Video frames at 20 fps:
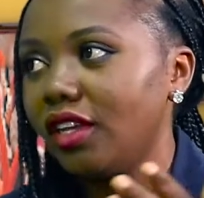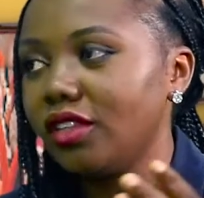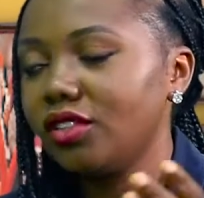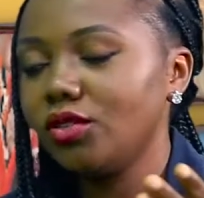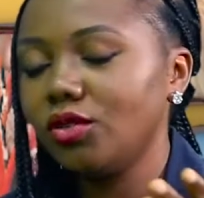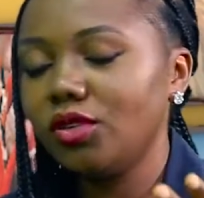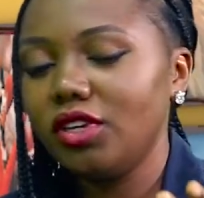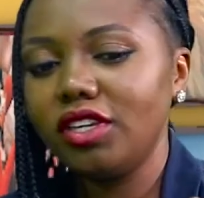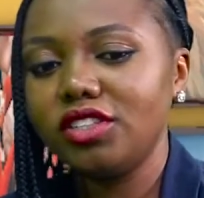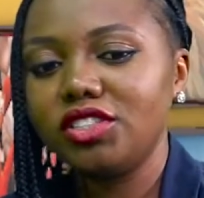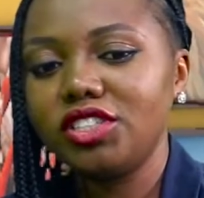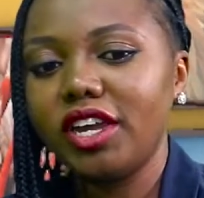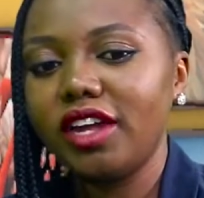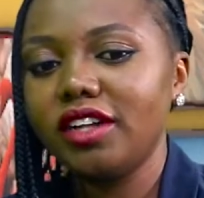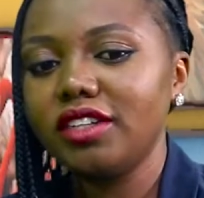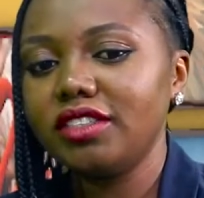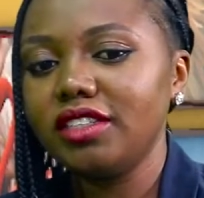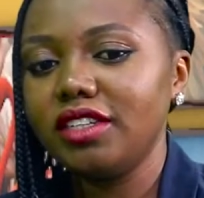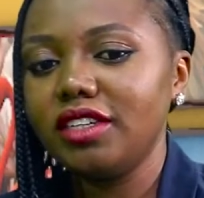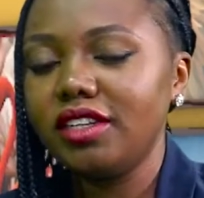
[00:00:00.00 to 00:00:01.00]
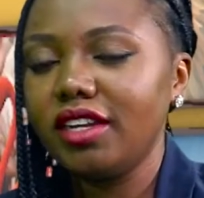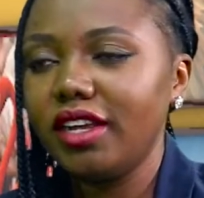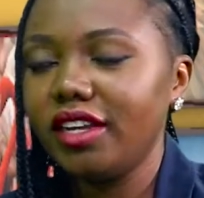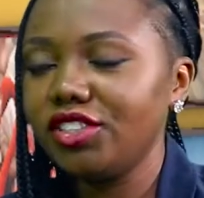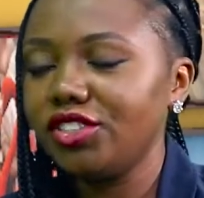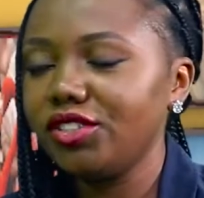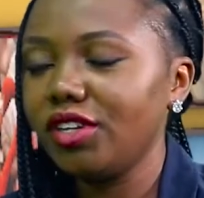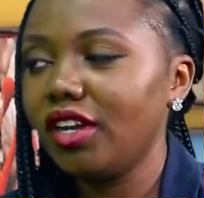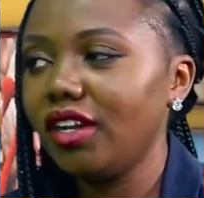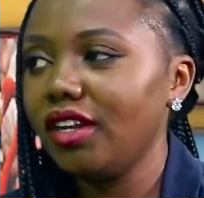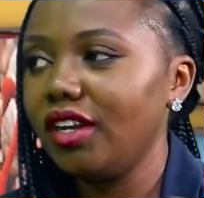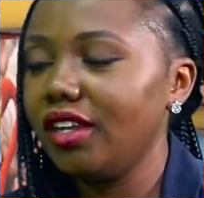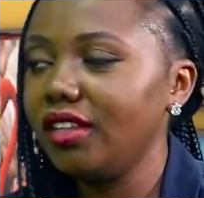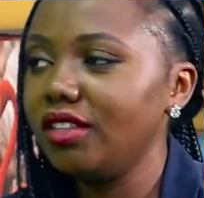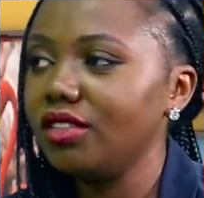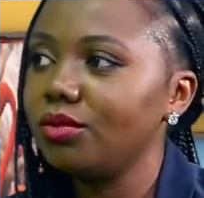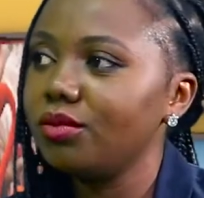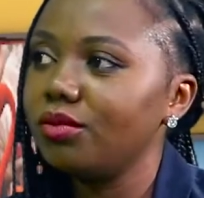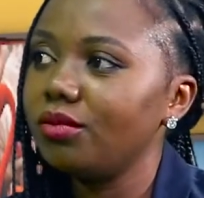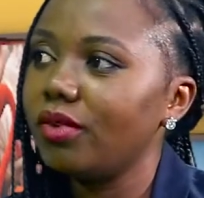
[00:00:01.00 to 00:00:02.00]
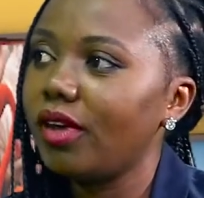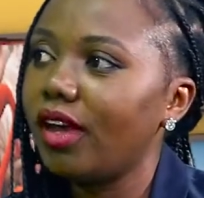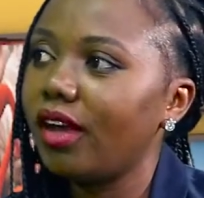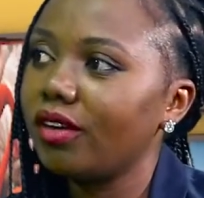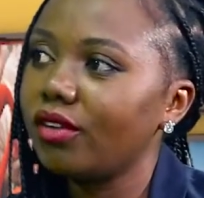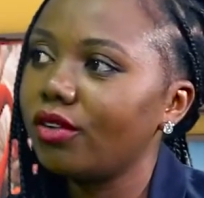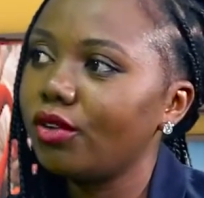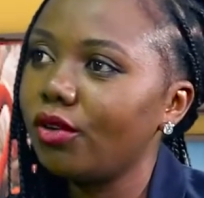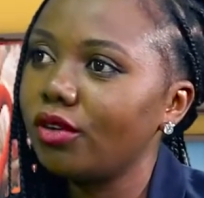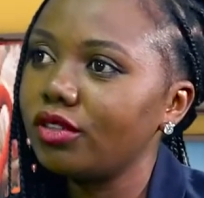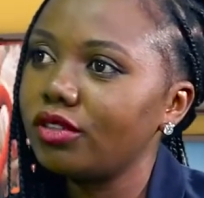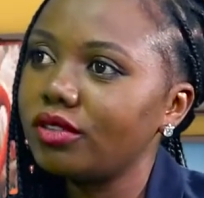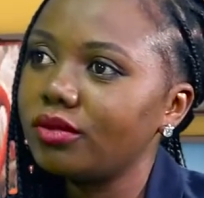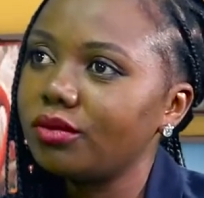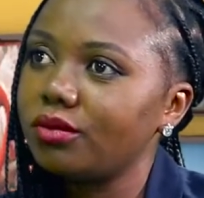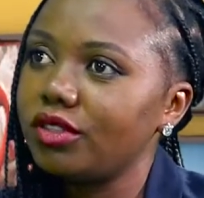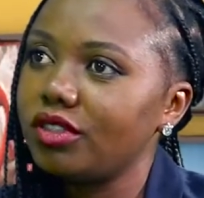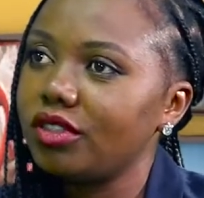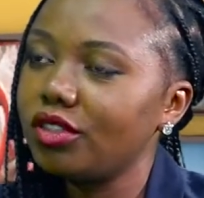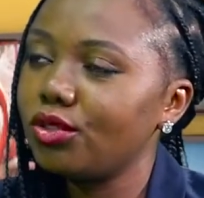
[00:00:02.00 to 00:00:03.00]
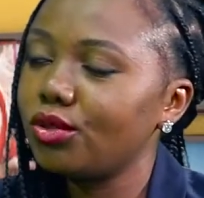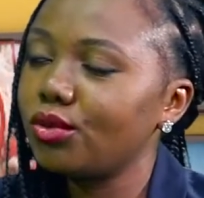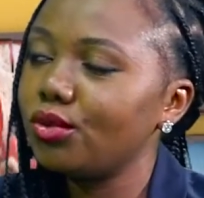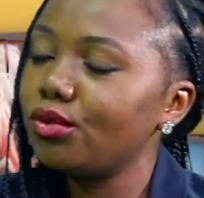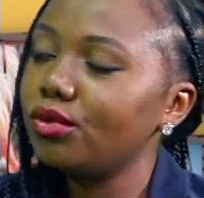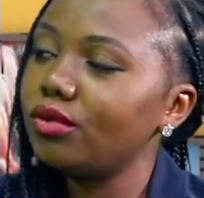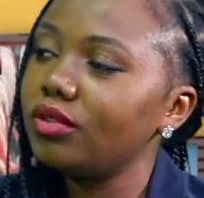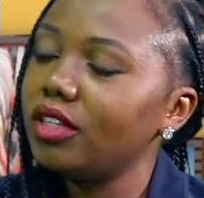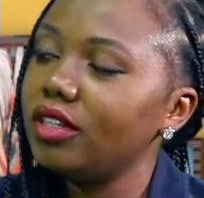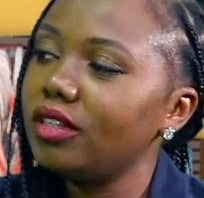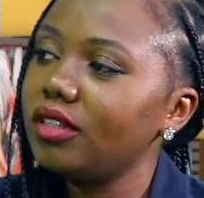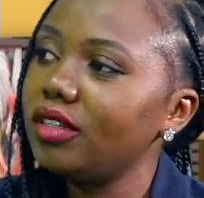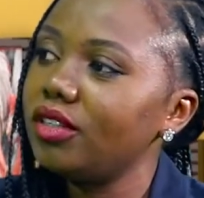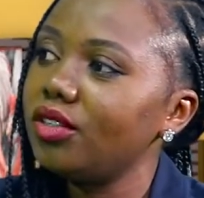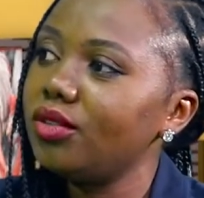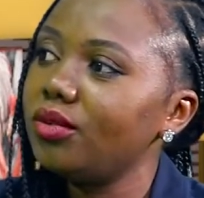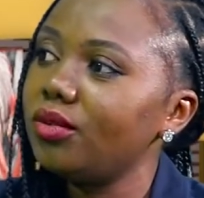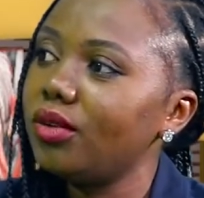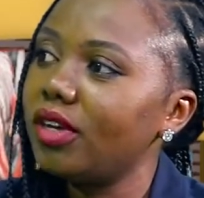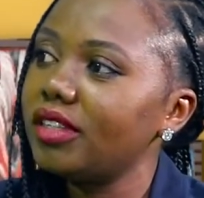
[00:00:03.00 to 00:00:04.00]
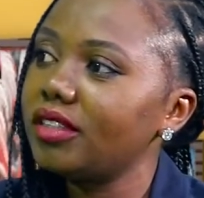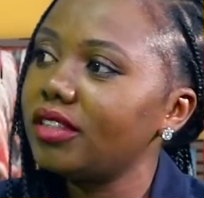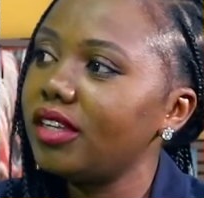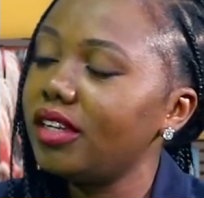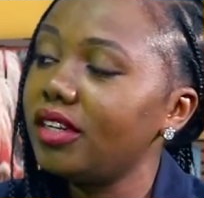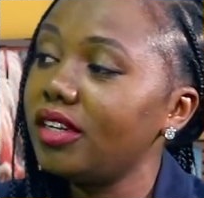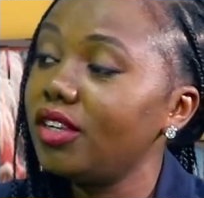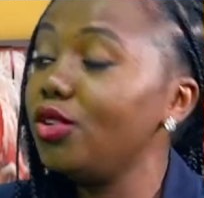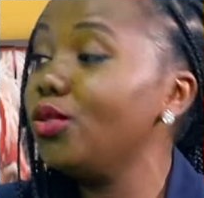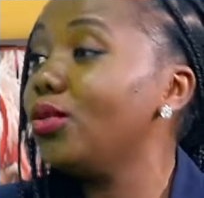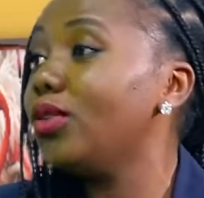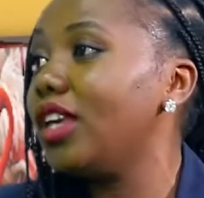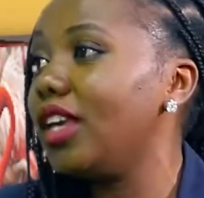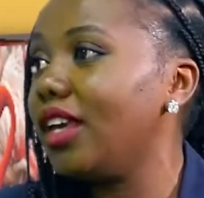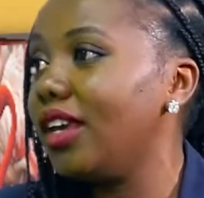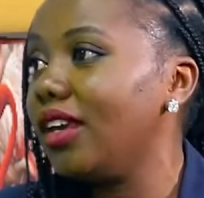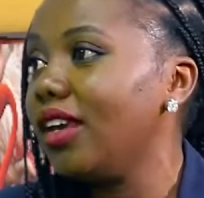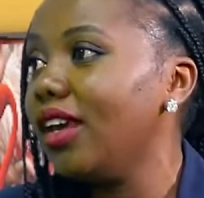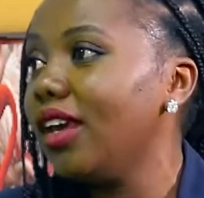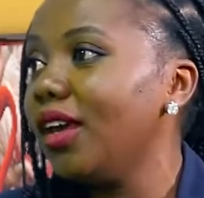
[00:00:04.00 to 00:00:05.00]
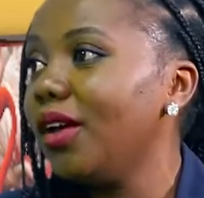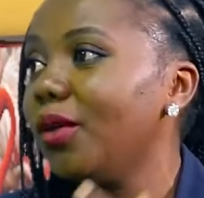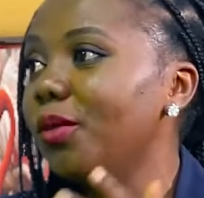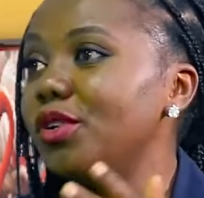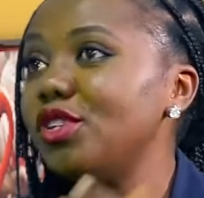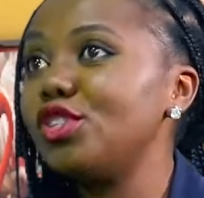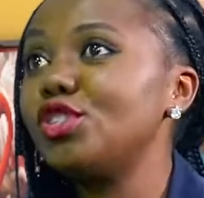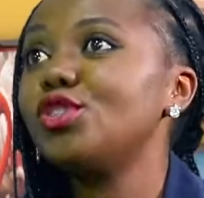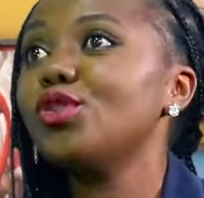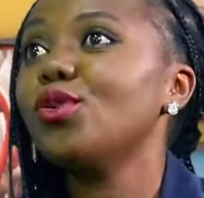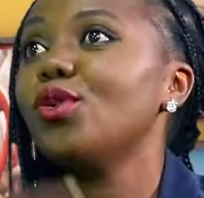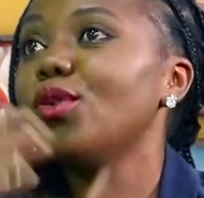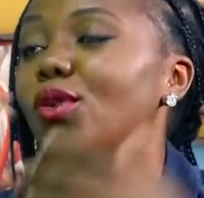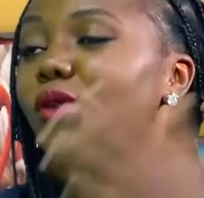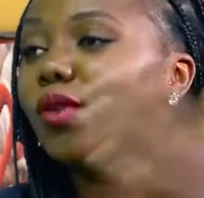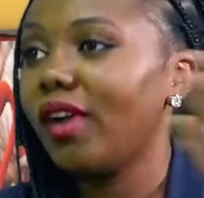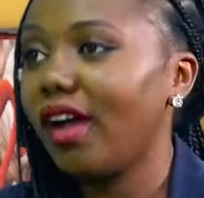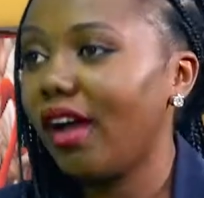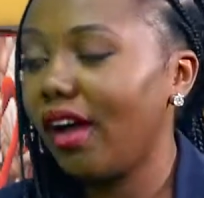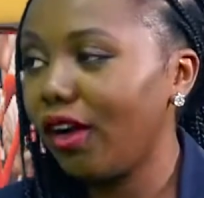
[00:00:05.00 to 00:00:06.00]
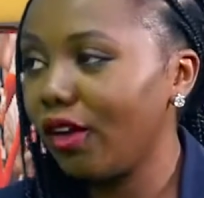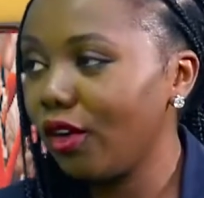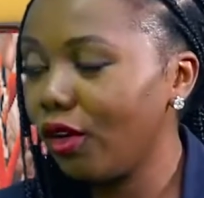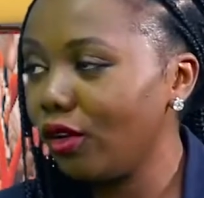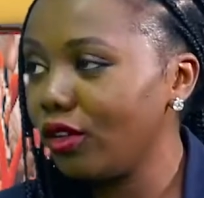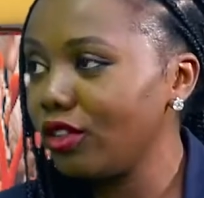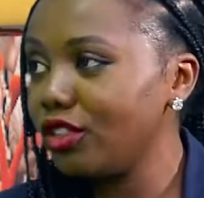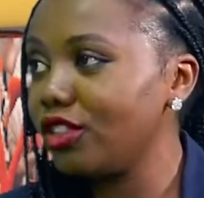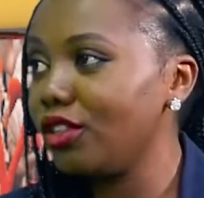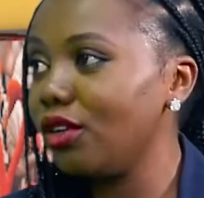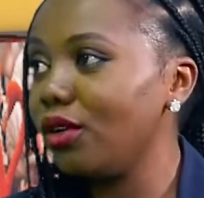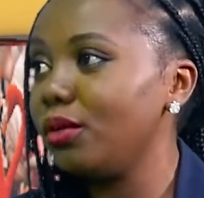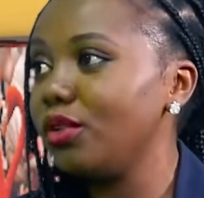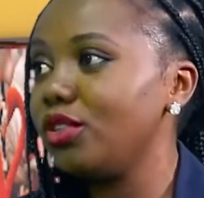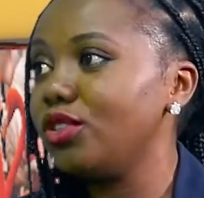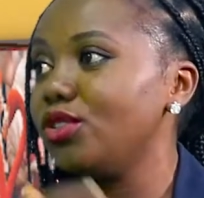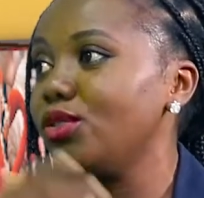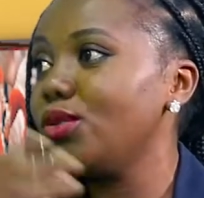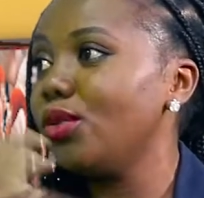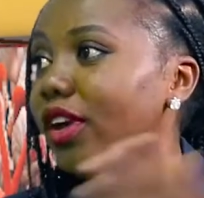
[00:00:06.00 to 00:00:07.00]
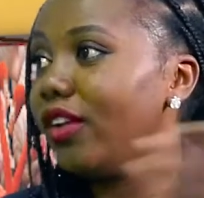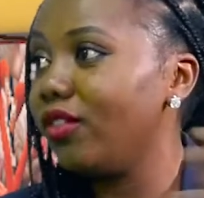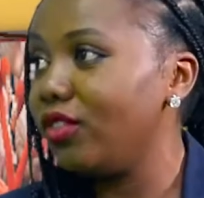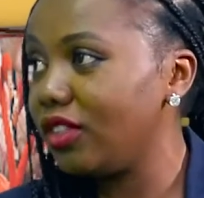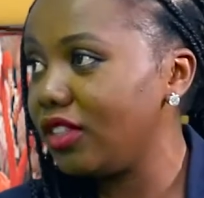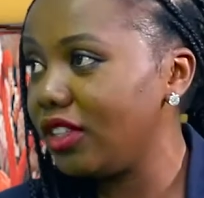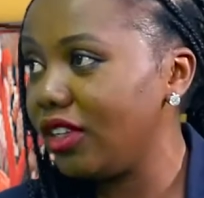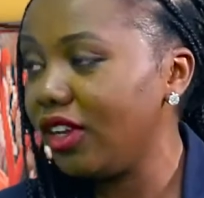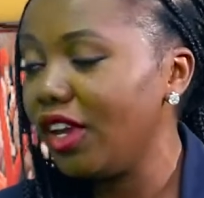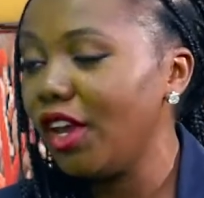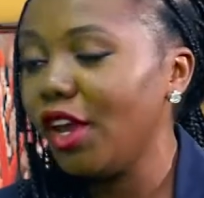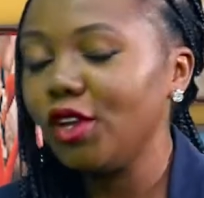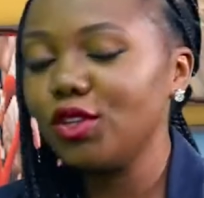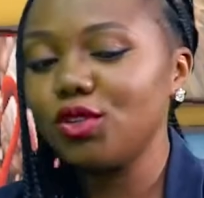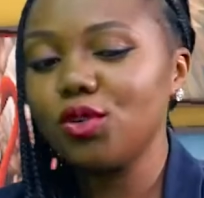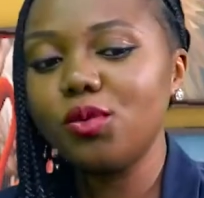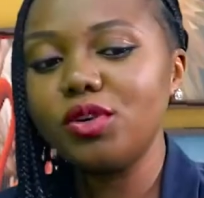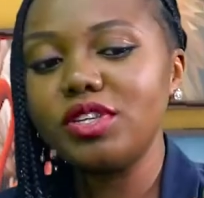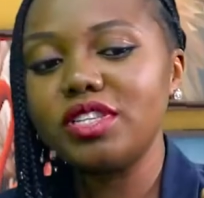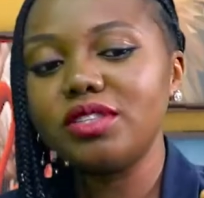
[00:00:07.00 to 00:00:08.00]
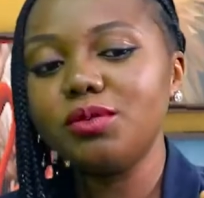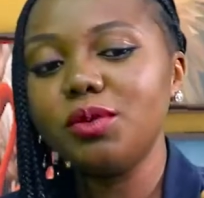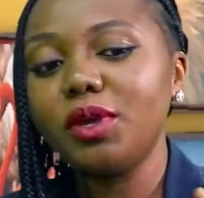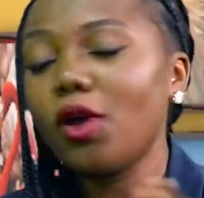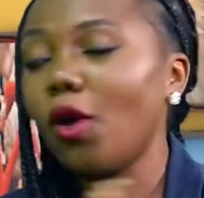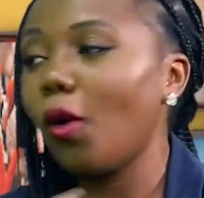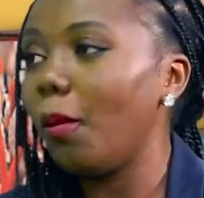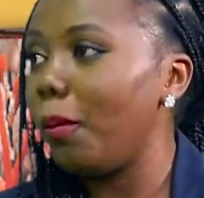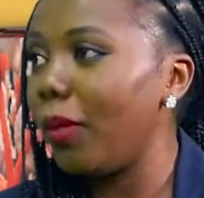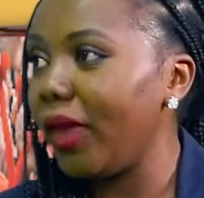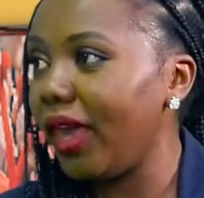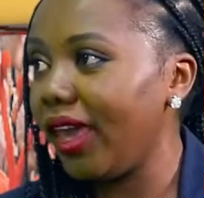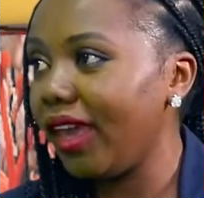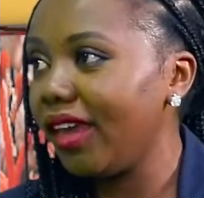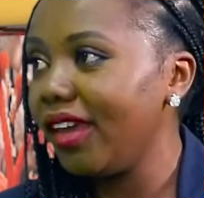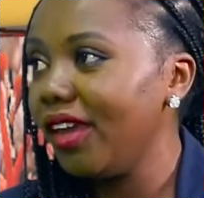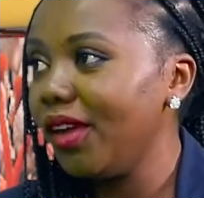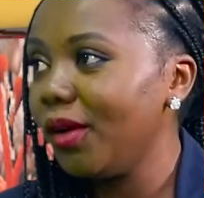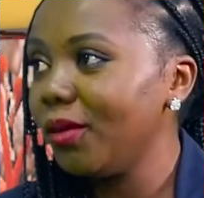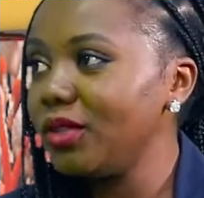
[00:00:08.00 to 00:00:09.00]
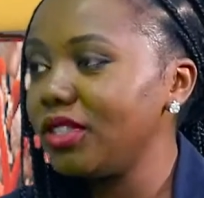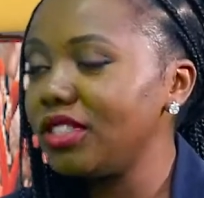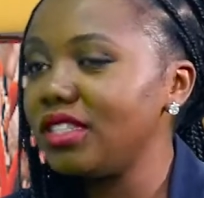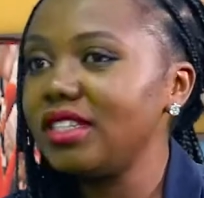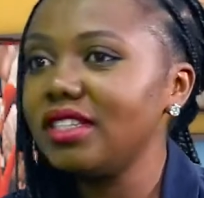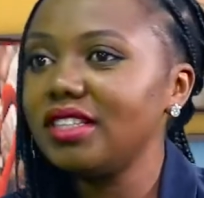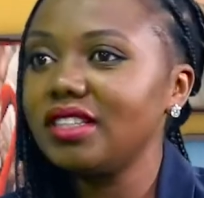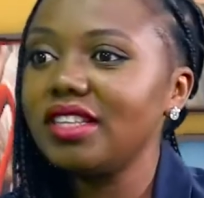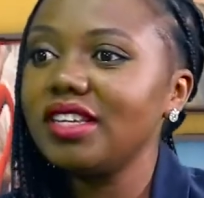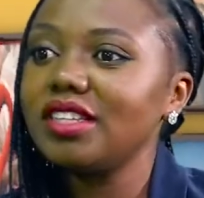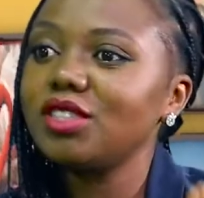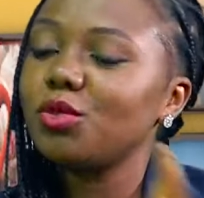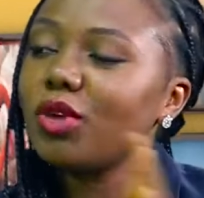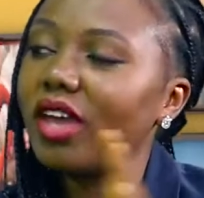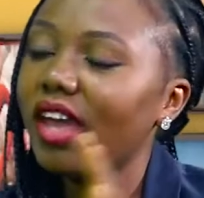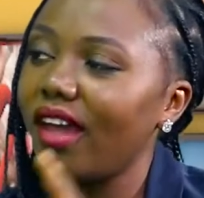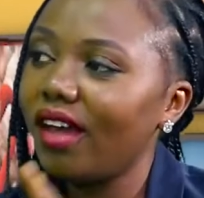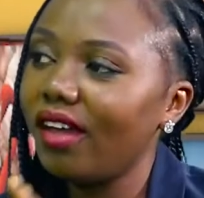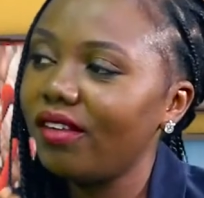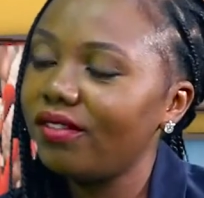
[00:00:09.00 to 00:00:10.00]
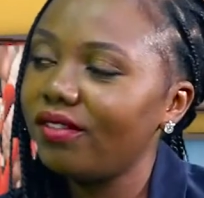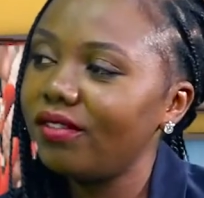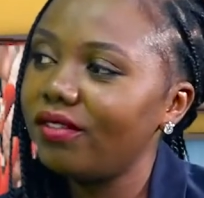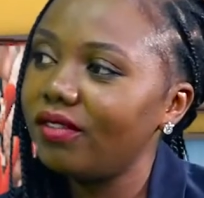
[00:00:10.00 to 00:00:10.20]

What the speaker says: So a child in Nigeria learns across with a school in the US, in the UK. We show our culture, we show everything. So we compare, we see the things we have